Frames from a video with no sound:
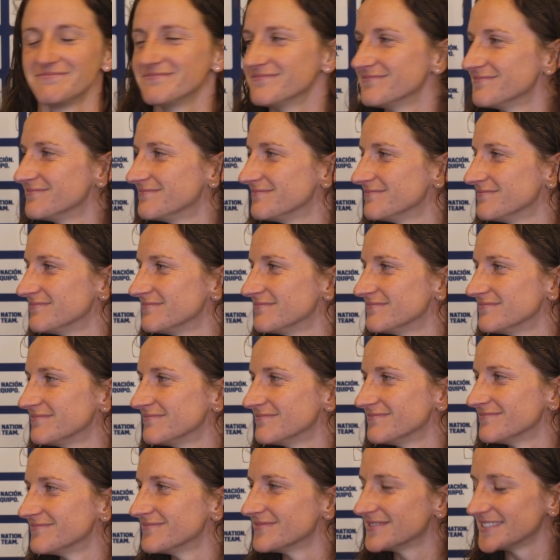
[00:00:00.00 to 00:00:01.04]
Andi,
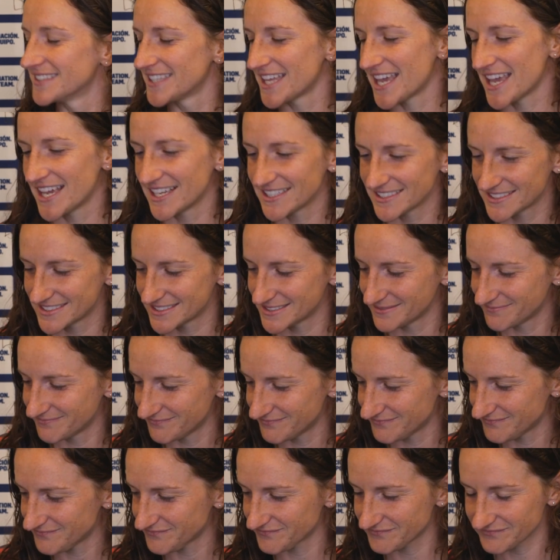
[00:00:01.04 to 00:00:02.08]
congrats on your first two
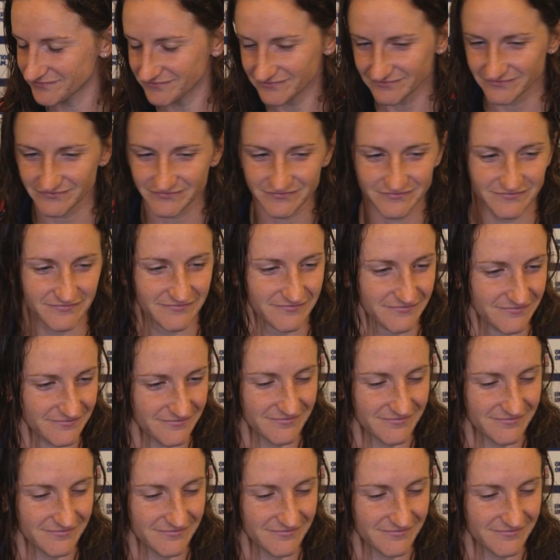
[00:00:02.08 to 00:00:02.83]
goals. More to come.